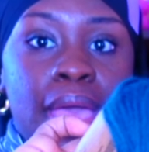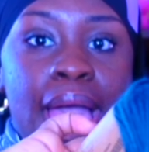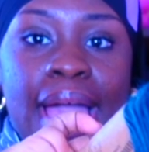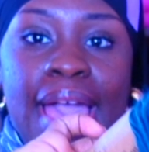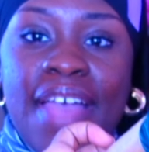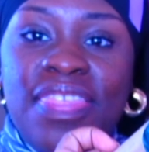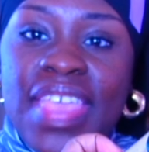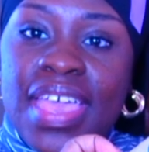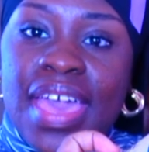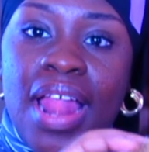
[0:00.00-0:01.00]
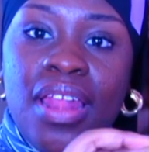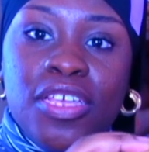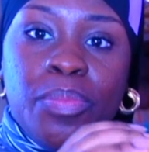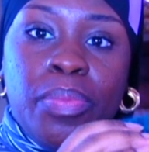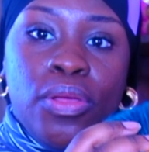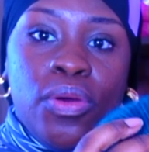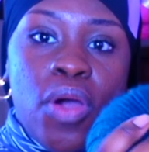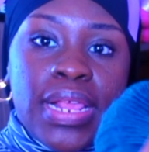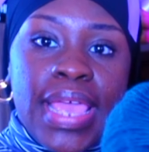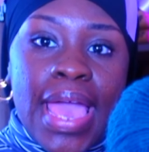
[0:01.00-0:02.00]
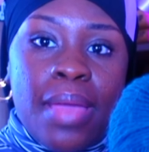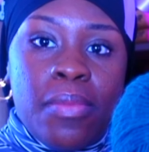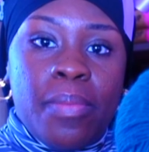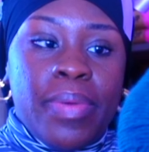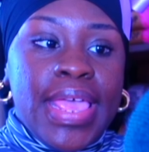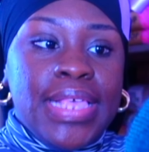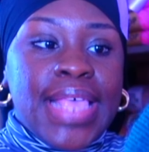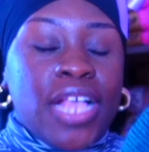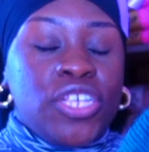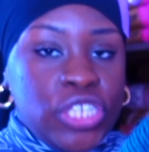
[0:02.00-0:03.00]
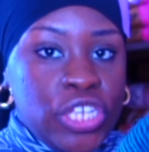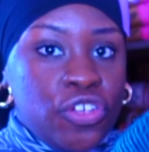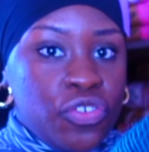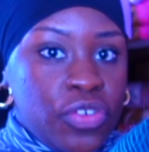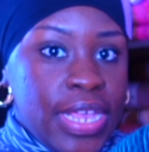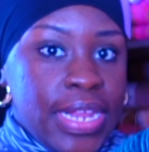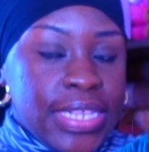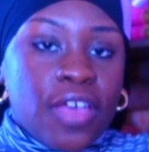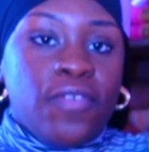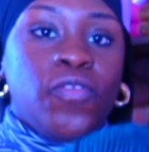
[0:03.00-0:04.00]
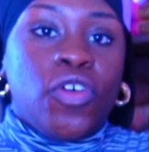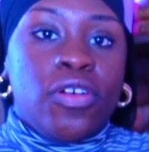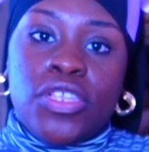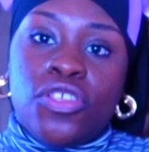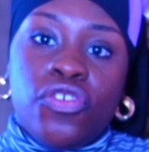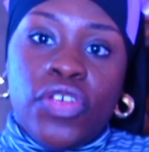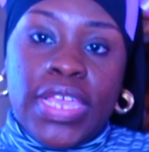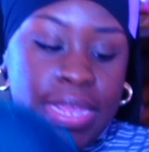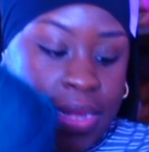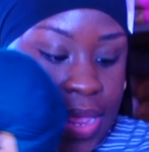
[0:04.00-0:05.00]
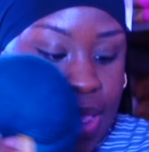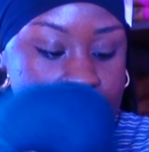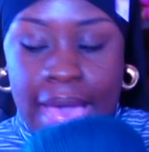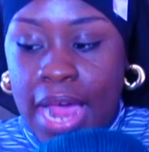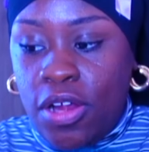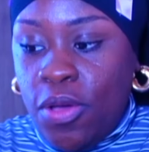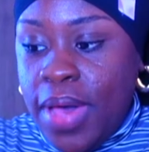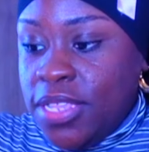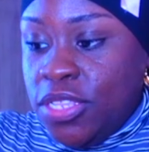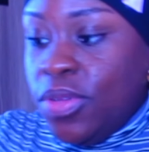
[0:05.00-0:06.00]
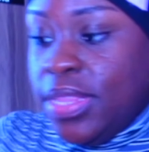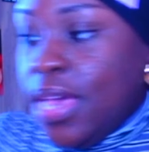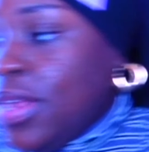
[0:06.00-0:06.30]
I think it kind of looks blue on camera, but it's actually green. It's like a forest green. I don't know why it's doing that on